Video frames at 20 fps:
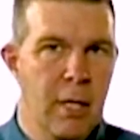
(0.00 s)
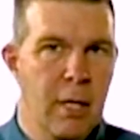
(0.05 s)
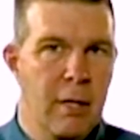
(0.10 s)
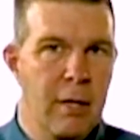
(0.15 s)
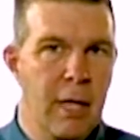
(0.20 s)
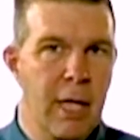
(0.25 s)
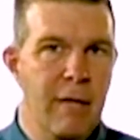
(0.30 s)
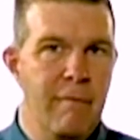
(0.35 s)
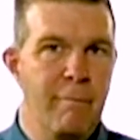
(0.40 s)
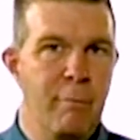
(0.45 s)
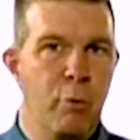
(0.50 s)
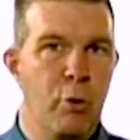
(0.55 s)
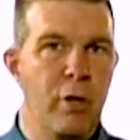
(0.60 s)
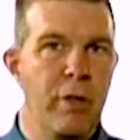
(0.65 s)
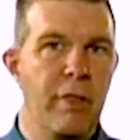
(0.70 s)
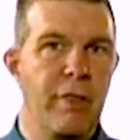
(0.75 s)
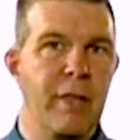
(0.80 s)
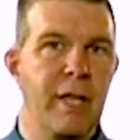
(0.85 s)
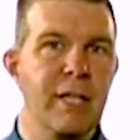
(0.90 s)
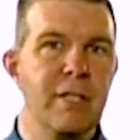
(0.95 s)
They've put
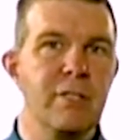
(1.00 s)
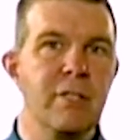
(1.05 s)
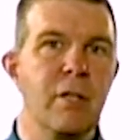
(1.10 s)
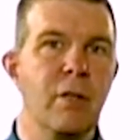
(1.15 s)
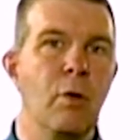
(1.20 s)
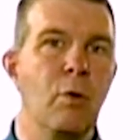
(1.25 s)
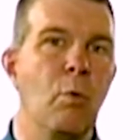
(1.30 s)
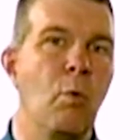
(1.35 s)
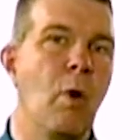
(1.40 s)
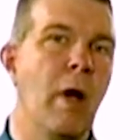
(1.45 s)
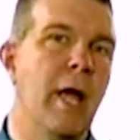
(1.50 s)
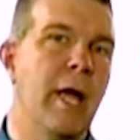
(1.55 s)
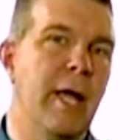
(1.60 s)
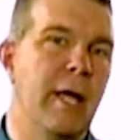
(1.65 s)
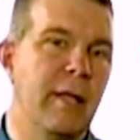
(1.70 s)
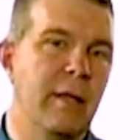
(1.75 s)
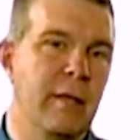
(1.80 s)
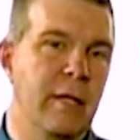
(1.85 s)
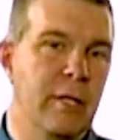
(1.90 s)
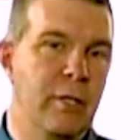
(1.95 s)
things in the
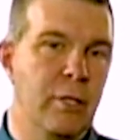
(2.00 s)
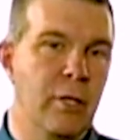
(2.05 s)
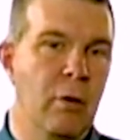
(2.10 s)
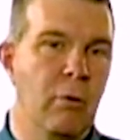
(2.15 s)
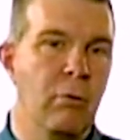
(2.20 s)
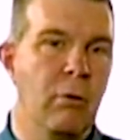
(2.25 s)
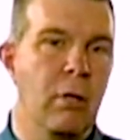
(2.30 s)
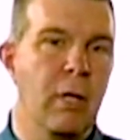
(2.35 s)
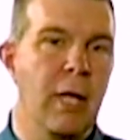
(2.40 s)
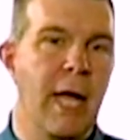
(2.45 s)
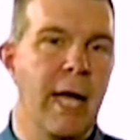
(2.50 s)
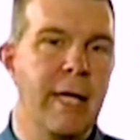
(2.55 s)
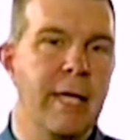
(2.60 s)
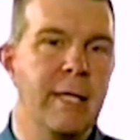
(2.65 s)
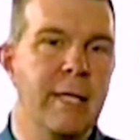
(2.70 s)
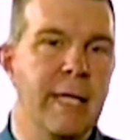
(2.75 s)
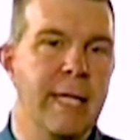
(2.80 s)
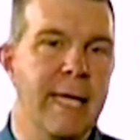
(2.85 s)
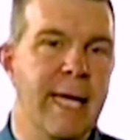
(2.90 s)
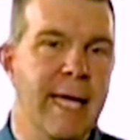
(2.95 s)
way that don't allow you
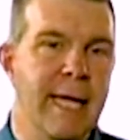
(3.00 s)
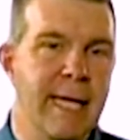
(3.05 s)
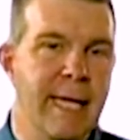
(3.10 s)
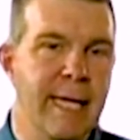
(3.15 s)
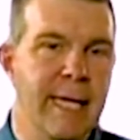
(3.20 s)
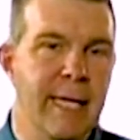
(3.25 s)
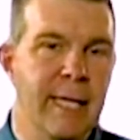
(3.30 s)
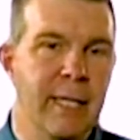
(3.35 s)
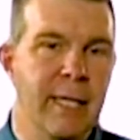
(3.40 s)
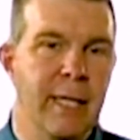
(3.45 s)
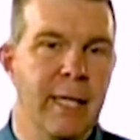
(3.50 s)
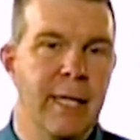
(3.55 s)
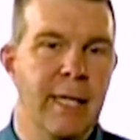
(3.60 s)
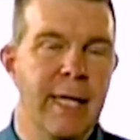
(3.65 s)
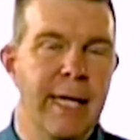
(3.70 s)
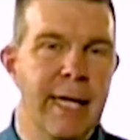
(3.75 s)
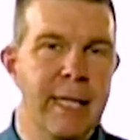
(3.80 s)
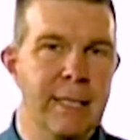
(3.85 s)
to get in and